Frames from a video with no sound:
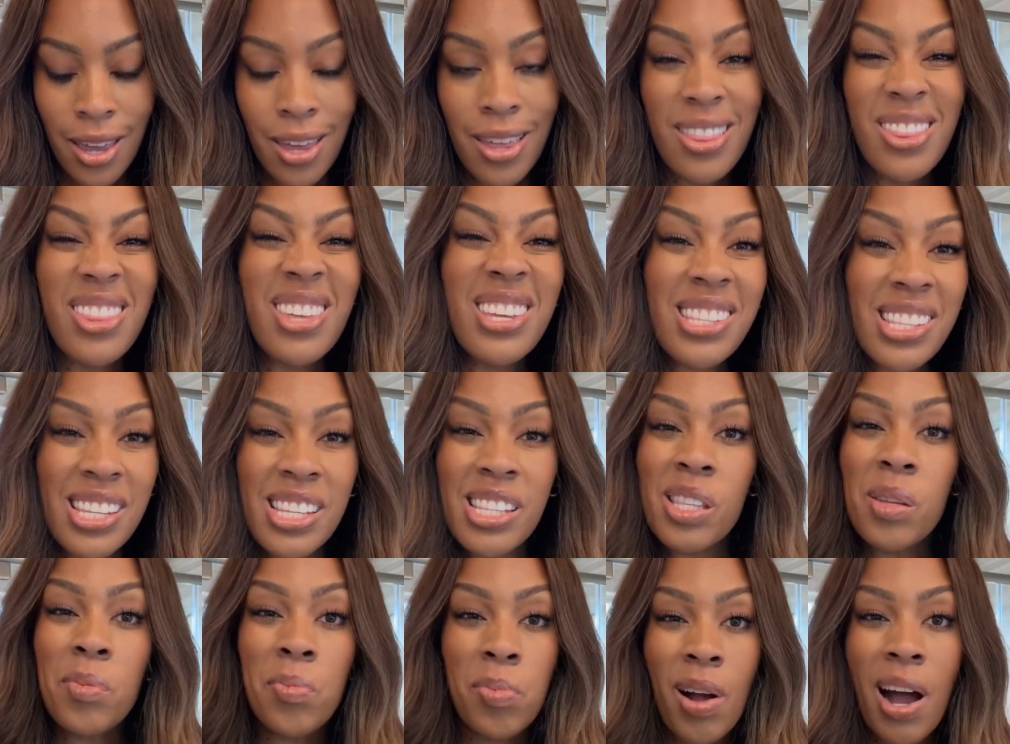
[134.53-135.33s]
this
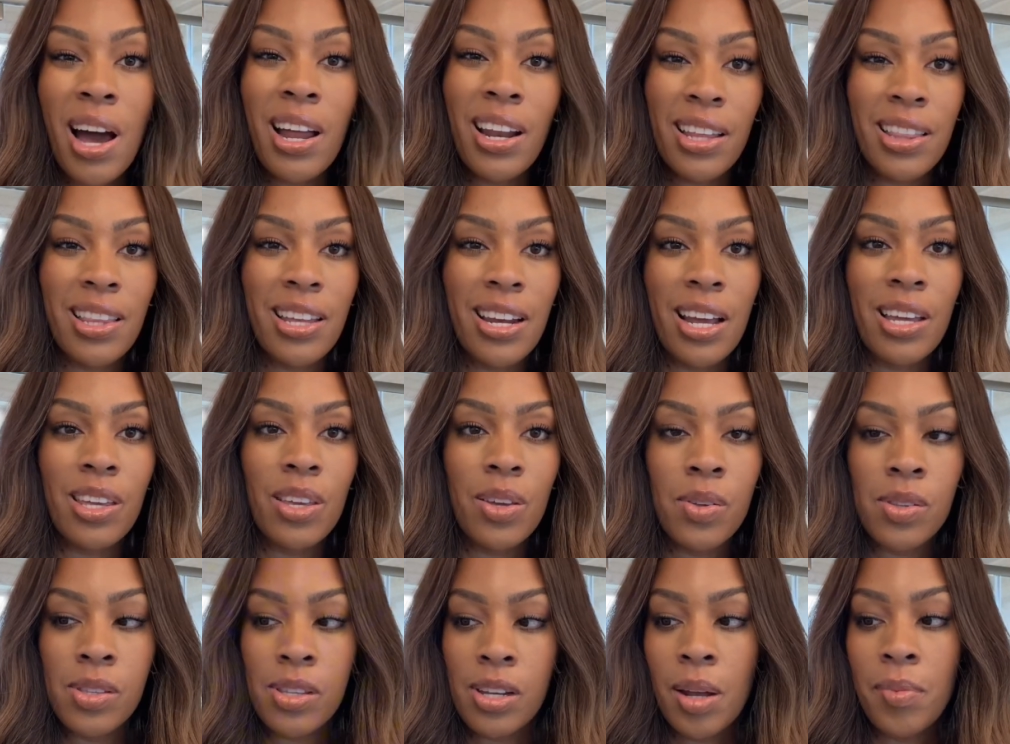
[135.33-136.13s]
is the product that I
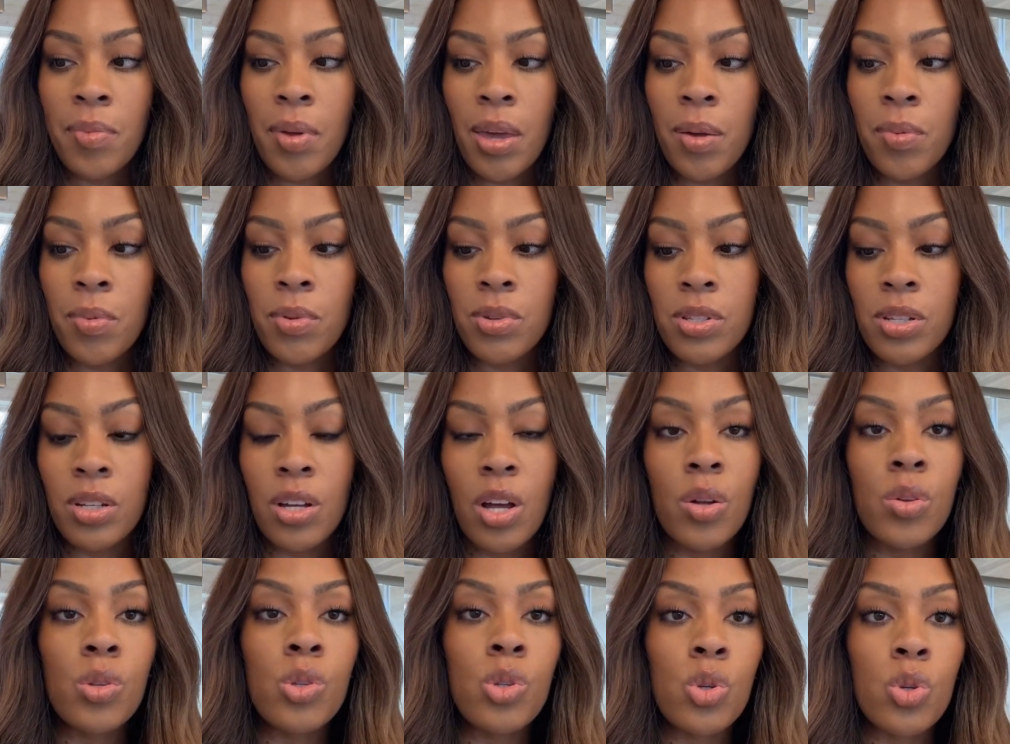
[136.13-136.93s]
use that I'm able to
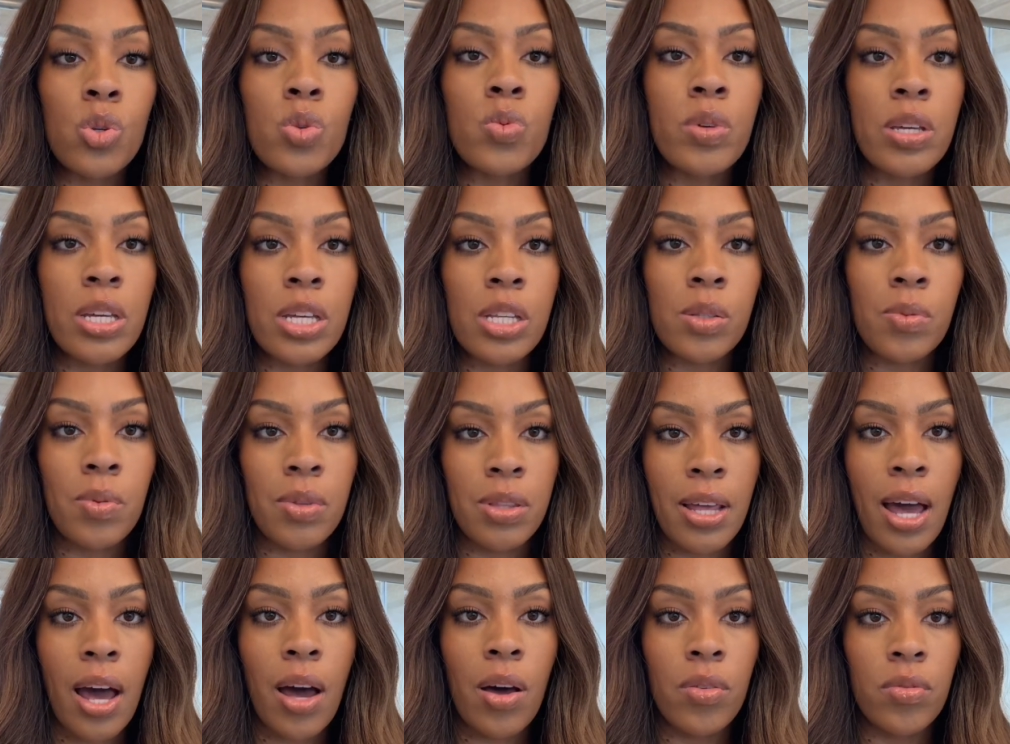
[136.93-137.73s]
go 2 weeks
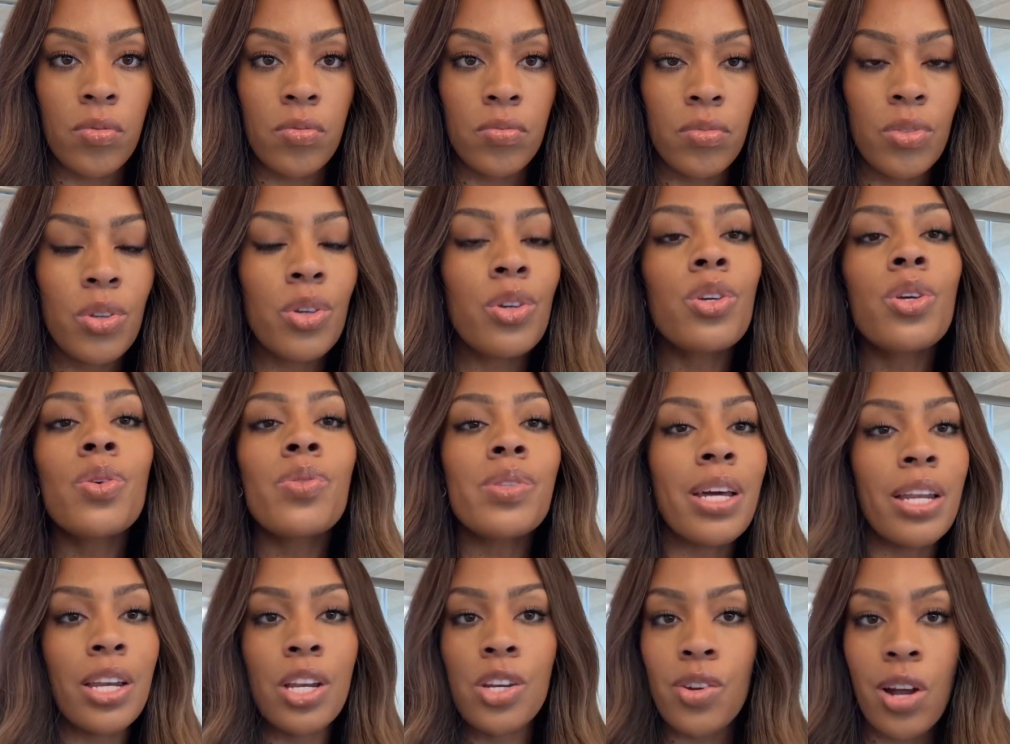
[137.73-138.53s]
without. You can use
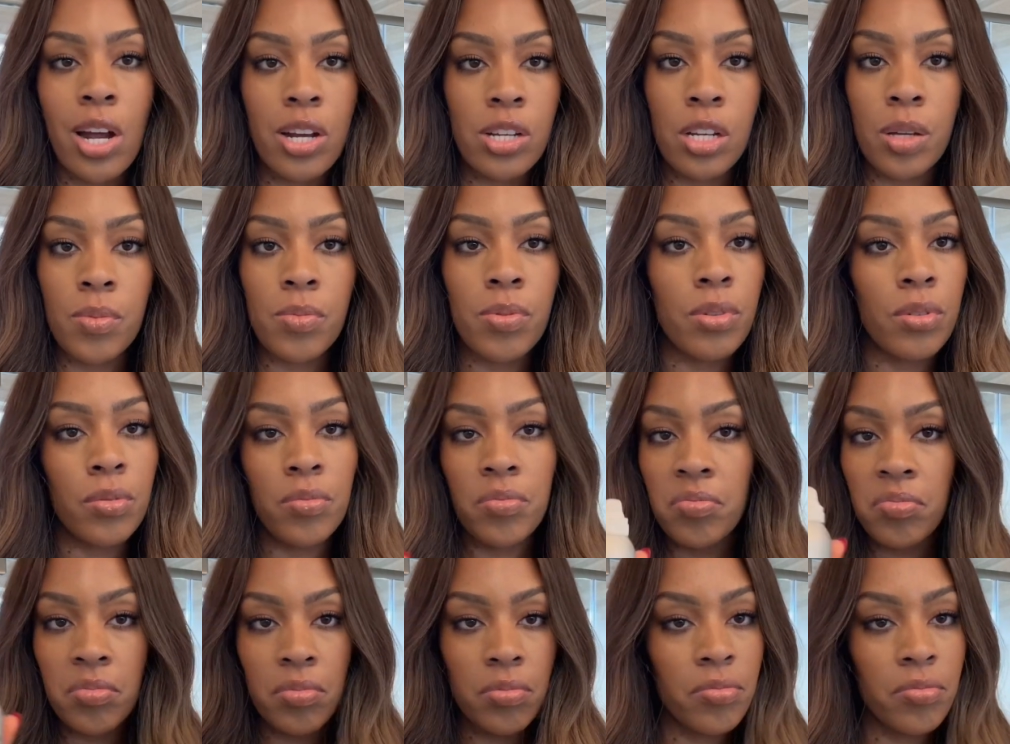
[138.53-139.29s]
any dry shampoo.